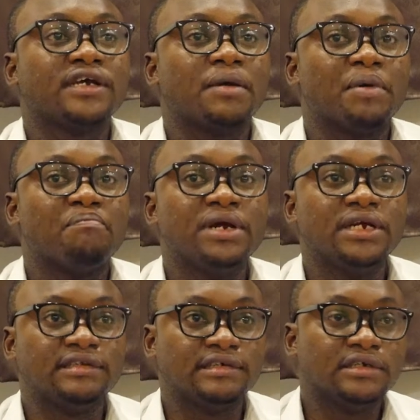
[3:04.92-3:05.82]
the
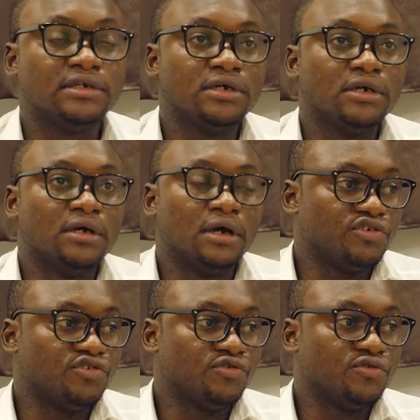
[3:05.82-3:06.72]
capability
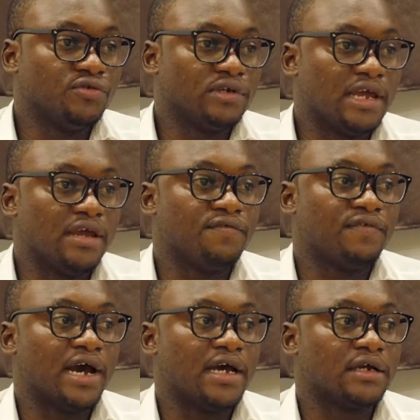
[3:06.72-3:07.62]
to give
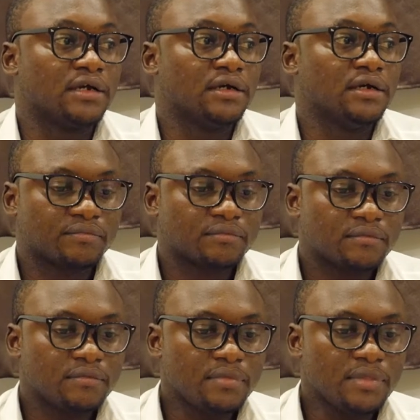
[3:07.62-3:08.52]
like
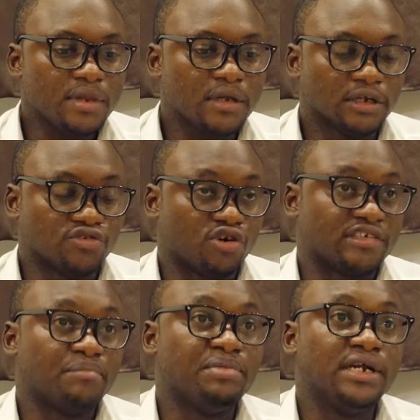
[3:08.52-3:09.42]
the
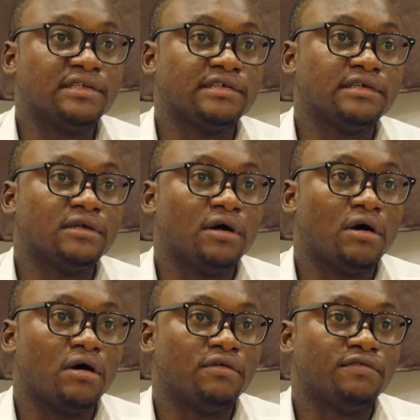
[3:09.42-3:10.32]
traceability
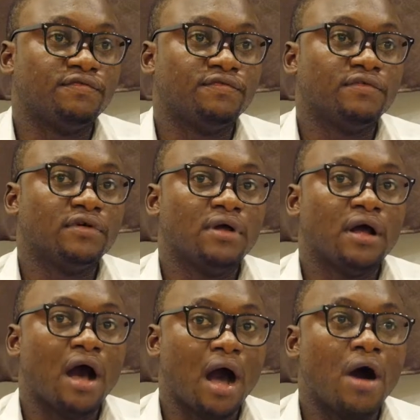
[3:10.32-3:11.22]
of
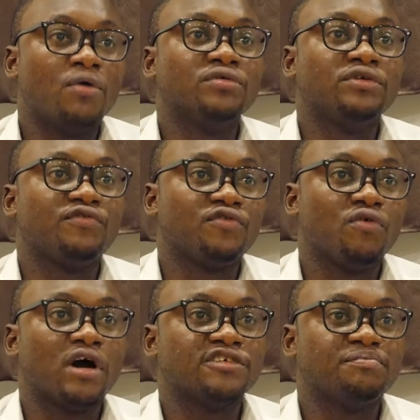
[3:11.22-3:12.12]
how the
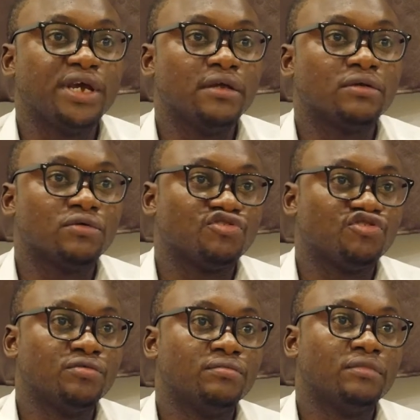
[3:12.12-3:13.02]
fuel has been
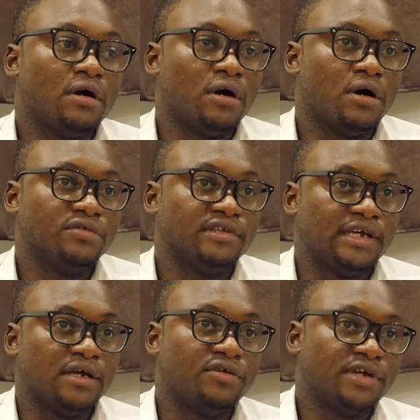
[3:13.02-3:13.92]
consumed on
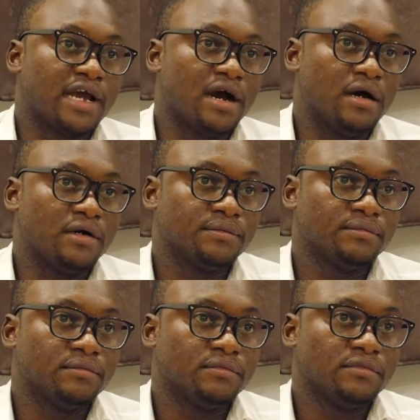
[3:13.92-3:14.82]
the car.
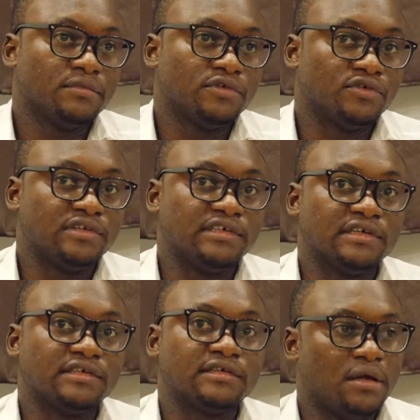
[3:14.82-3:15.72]
So this
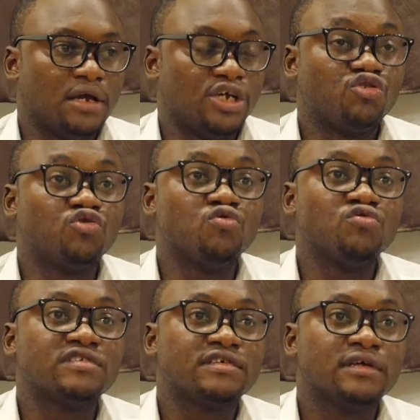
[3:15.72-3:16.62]
is a
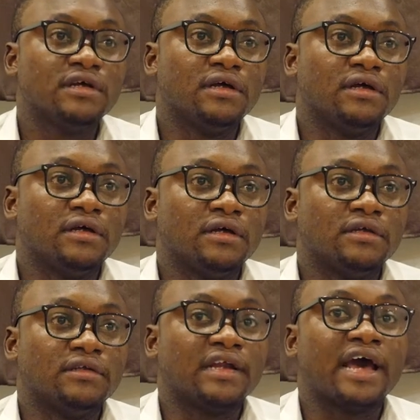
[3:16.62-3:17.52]
tools
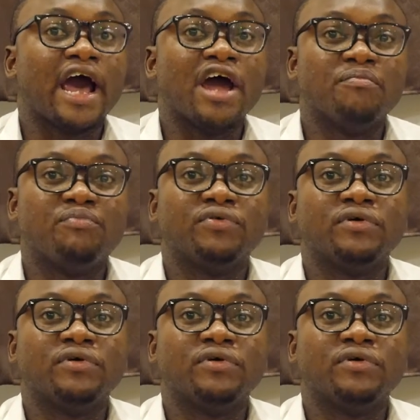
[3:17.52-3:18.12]
that help